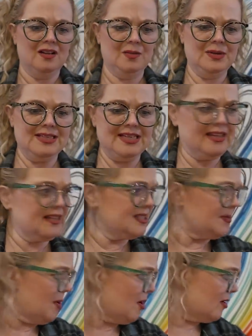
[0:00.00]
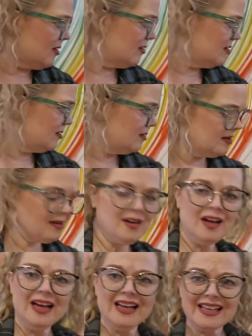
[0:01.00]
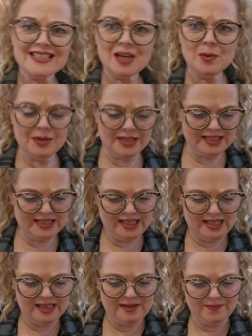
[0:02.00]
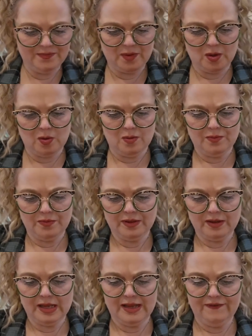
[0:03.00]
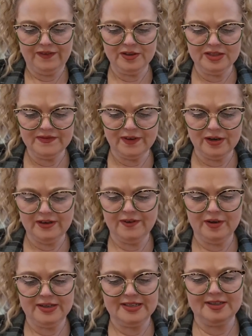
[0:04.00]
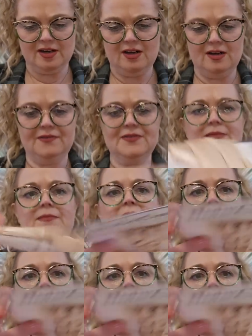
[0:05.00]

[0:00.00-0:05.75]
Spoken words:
I'm gonna take this apart because I wanna see. It feels very, very soft.